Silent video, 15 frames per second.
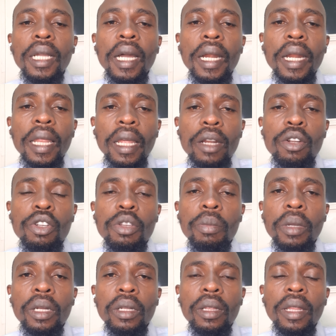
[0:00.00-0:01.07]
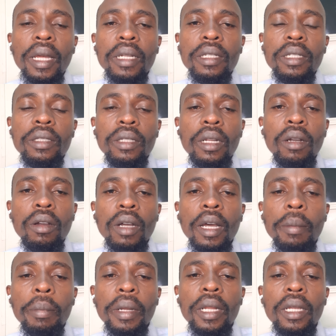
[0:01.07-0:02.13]
another document that is now
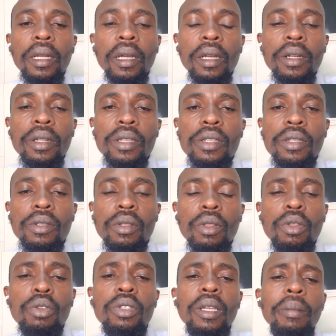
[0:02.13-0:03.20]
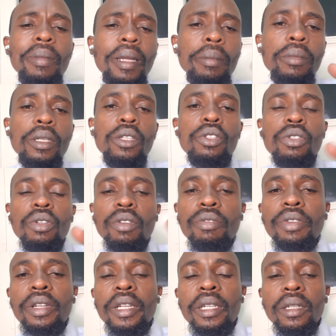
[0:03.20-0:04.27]
happening nowadays, though sometimes it's not
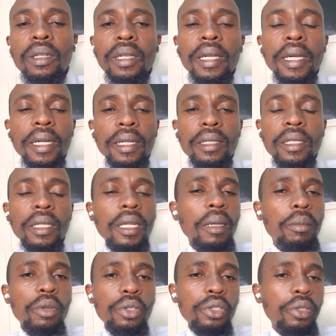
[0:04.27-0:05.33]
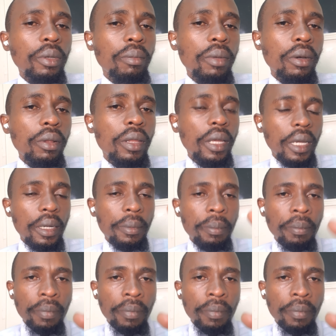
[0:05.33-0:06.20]
very guaranteed, I'm not sure about that,